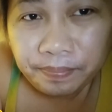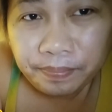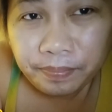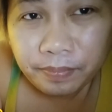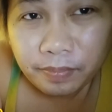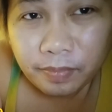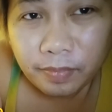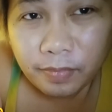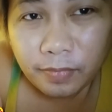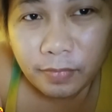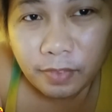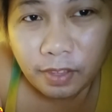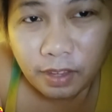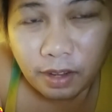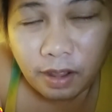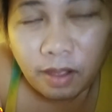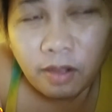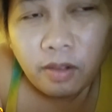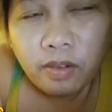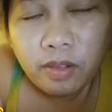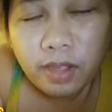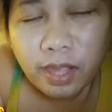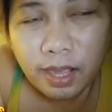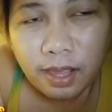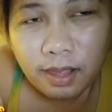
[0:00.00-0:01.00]
Yes, sir.
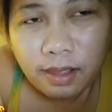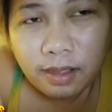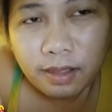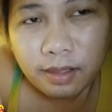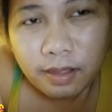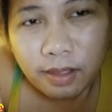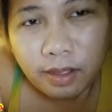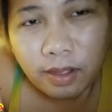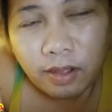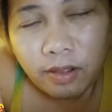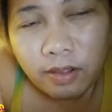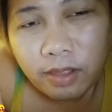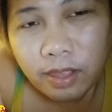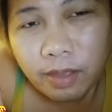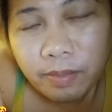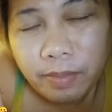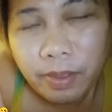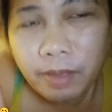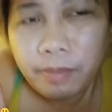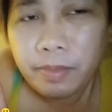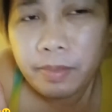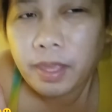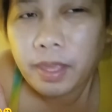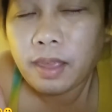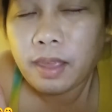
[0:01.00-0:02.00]
Okay, okay baby. okay,
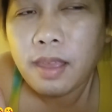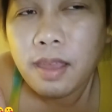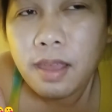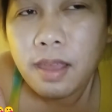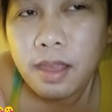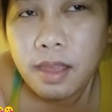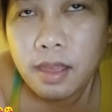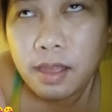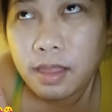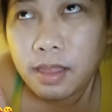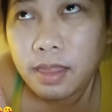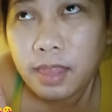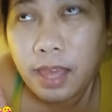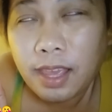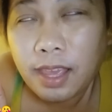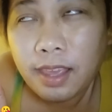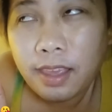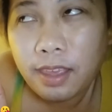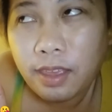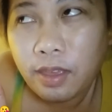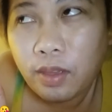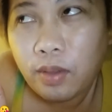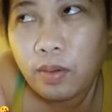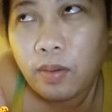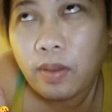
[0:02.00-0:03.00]
baby.
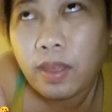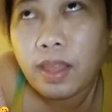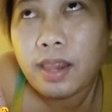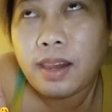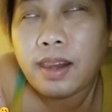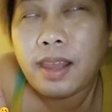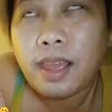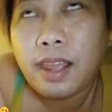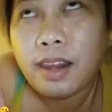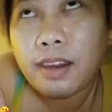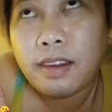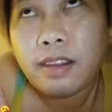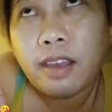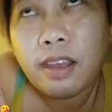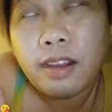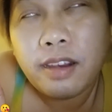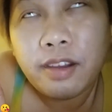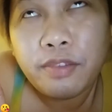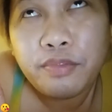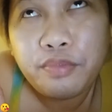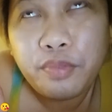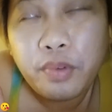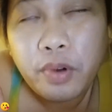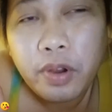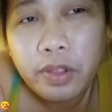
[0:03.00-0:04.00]
Thank you. And then on
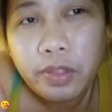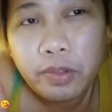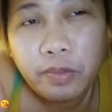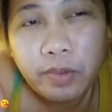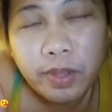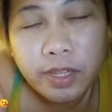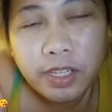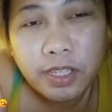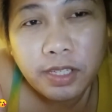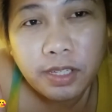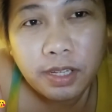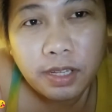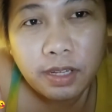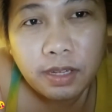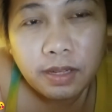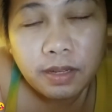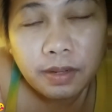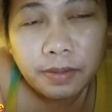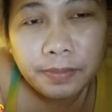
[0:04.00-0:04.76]
the fourth question,